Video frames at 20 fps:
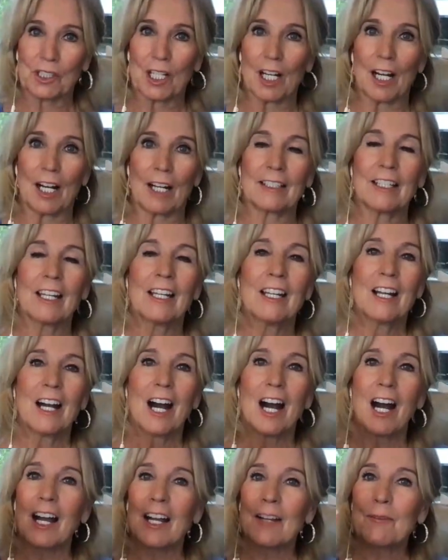God.
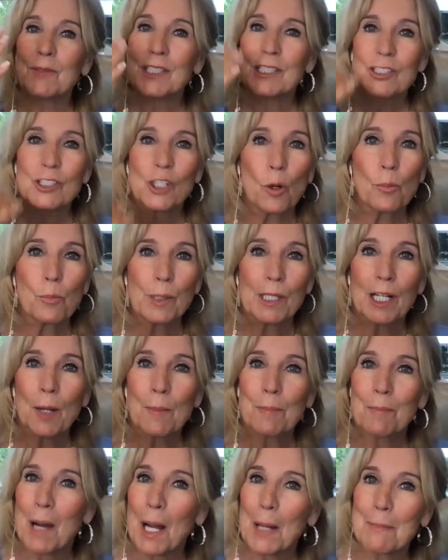I'm just opening
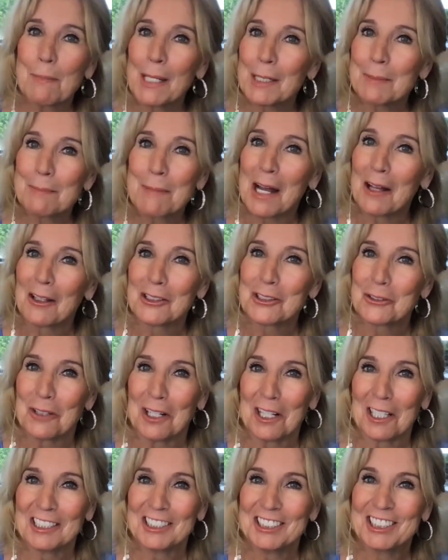up my big mouth so
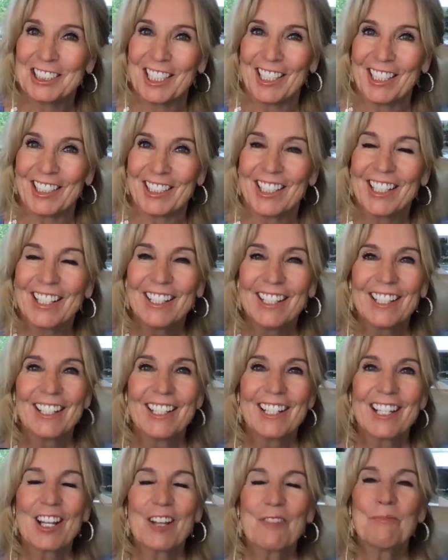I can share.
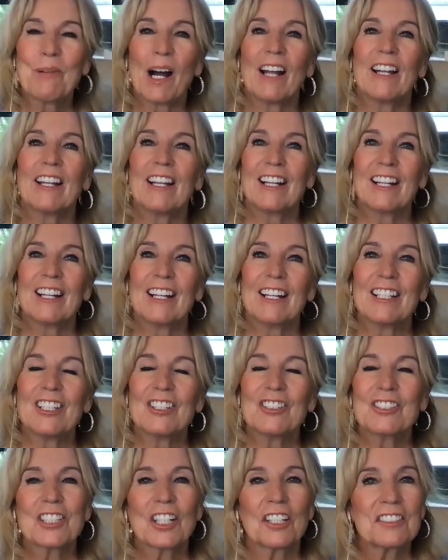But
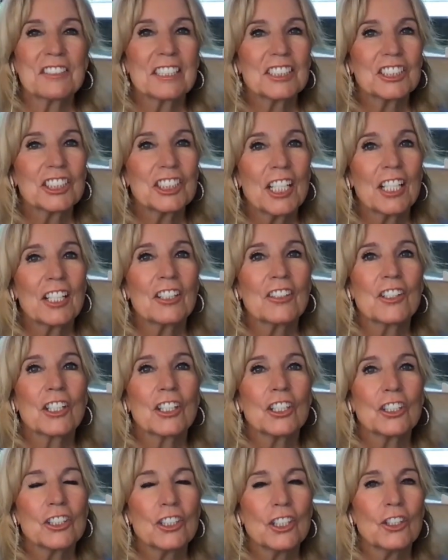you start to share the
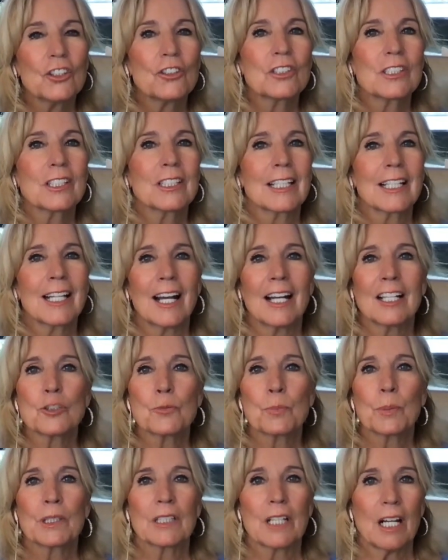good news and the
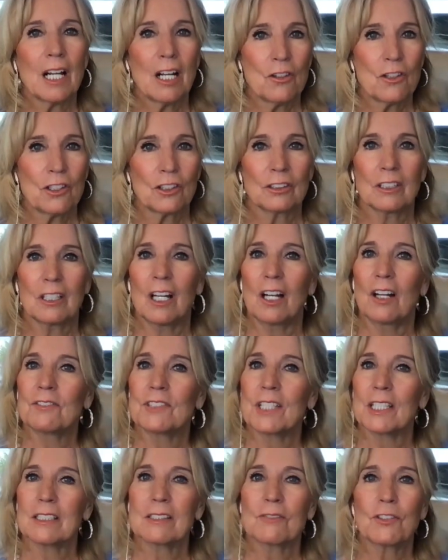gospel and how they're
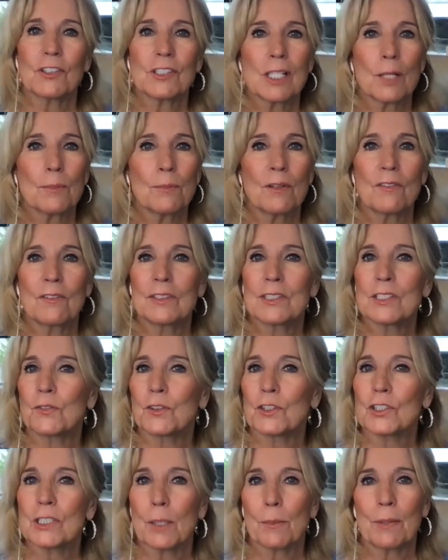loved. And for some of them, it's the
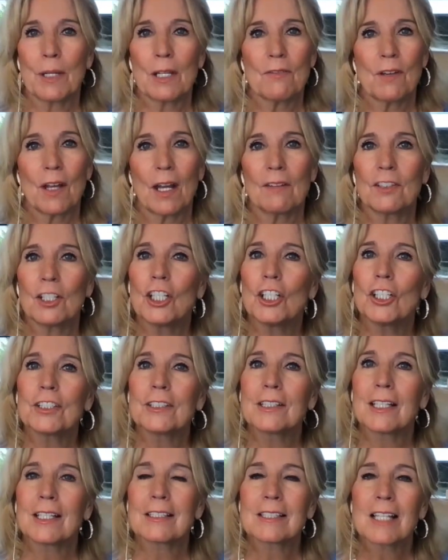first time they've ever
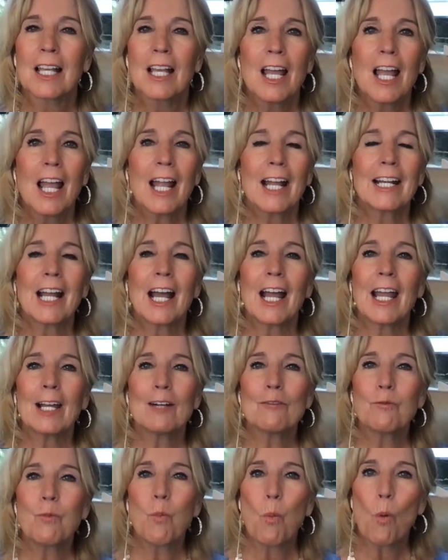heard this. And I
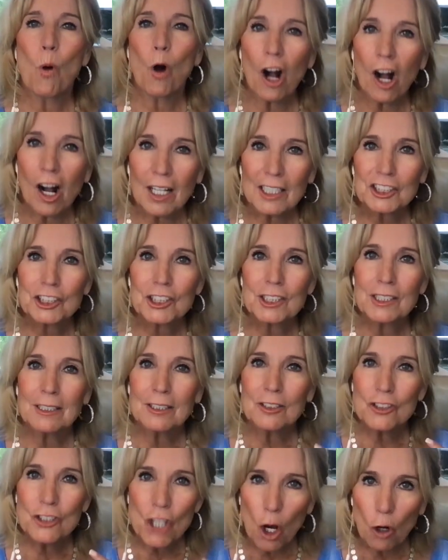have watched,
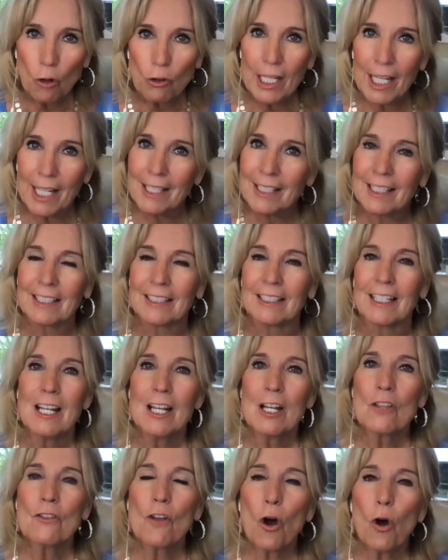no kidding,
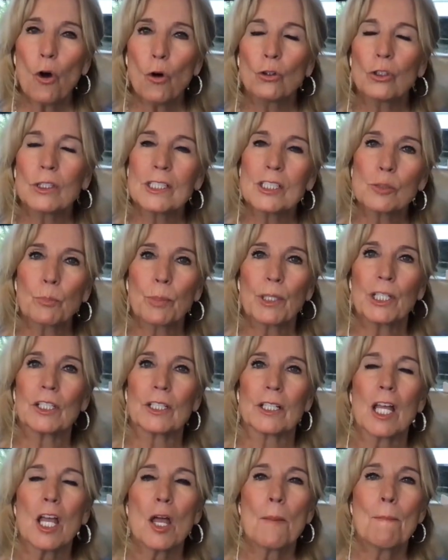the Holy
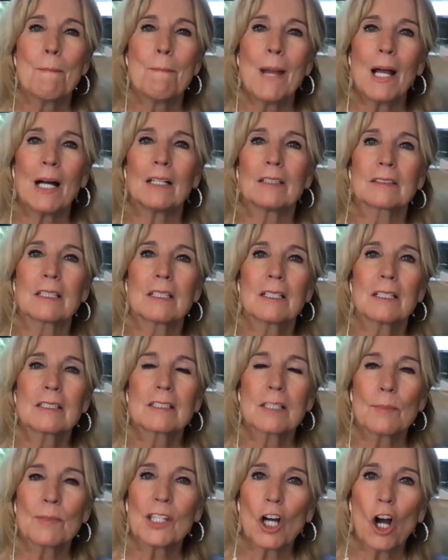Spirit melt
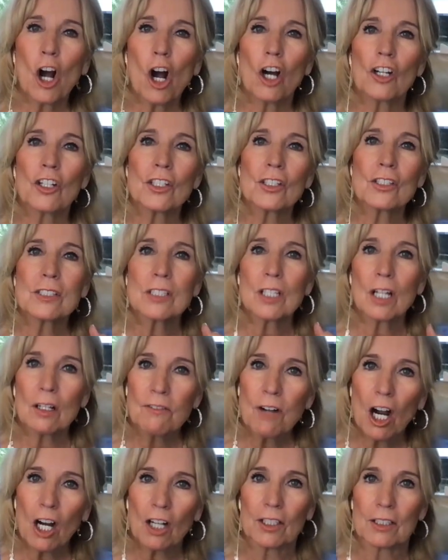some of the hardest
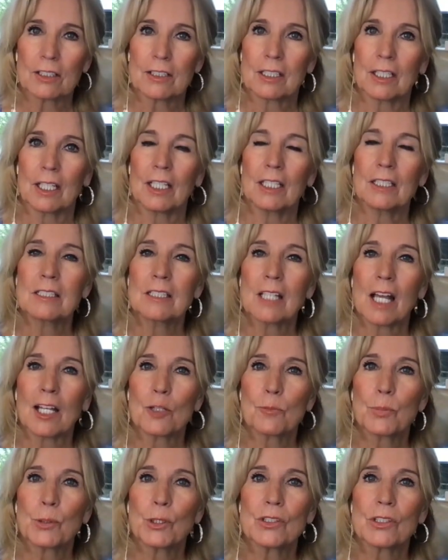of hearts inside
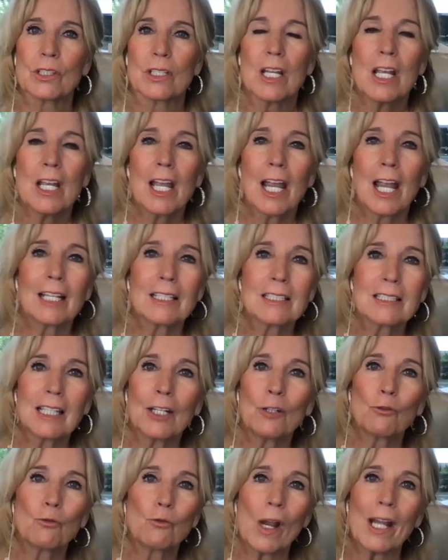of prison as
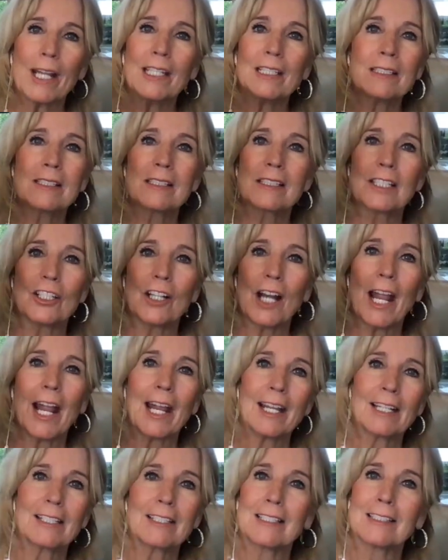they raised
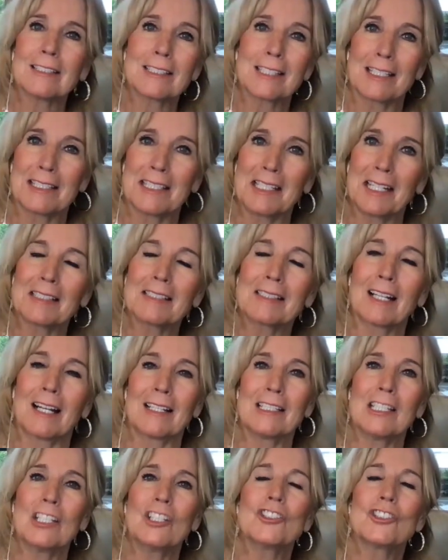their hand and said, yes,
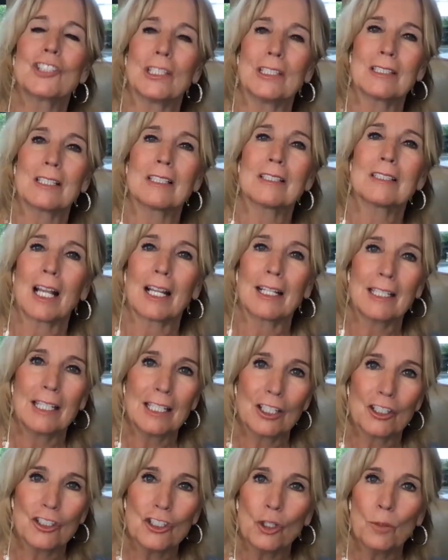I need Jesus. I
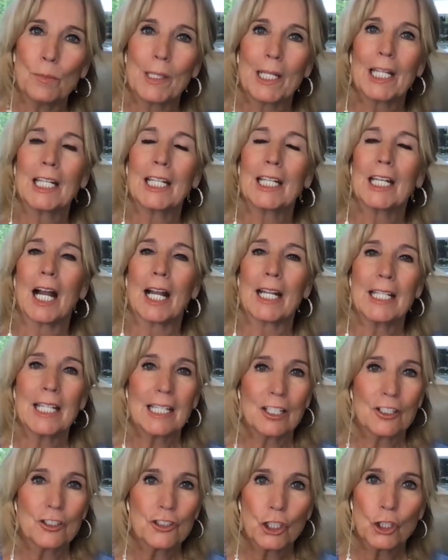need a new beginning. I
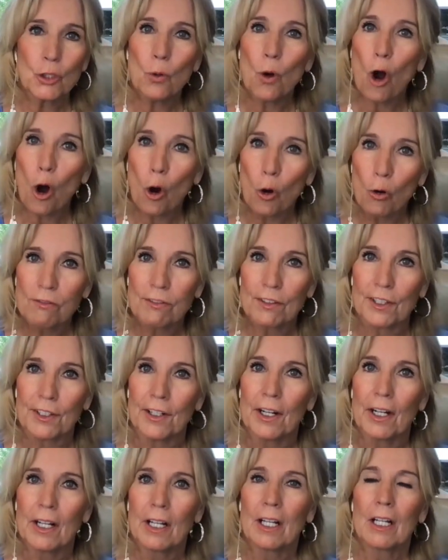need a
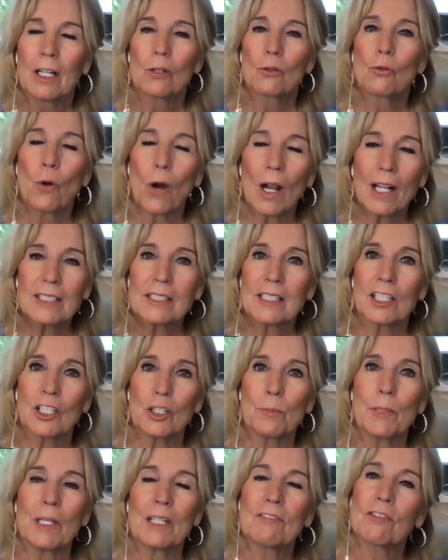do-over.
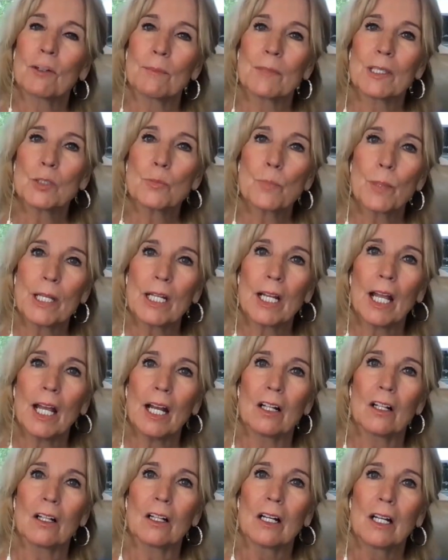Rescue me from this pit of
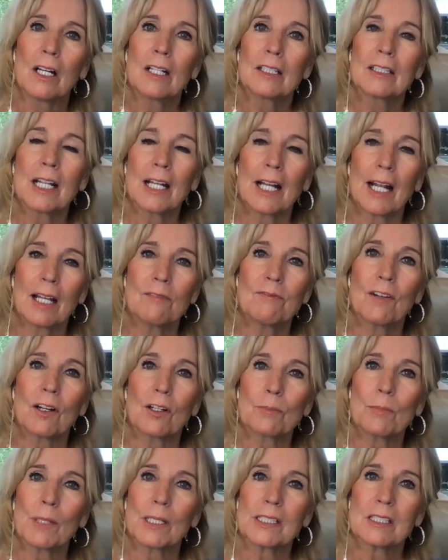hell that I have
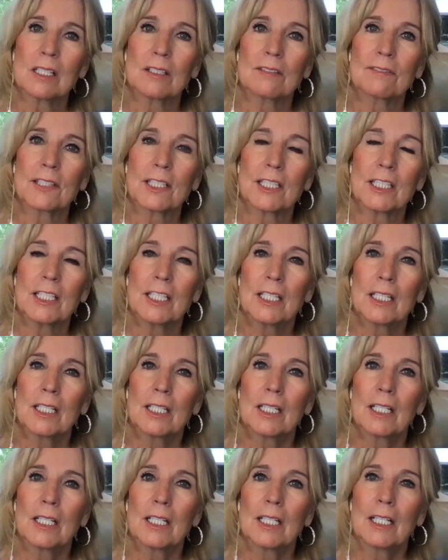found myself in.
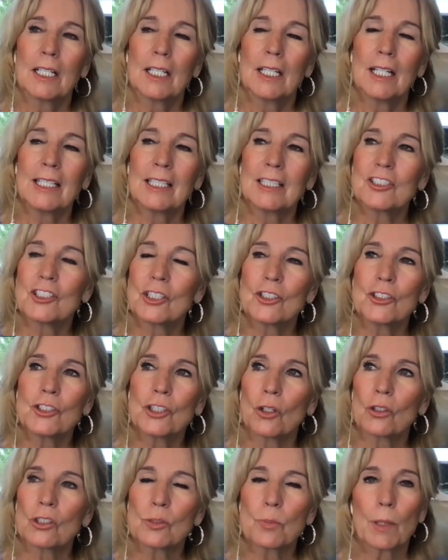It
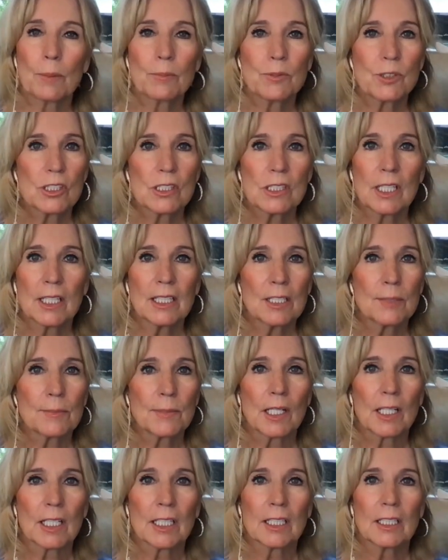chokes me up just thinking
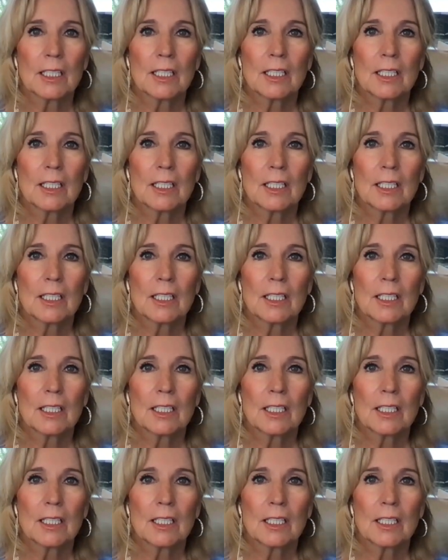about it.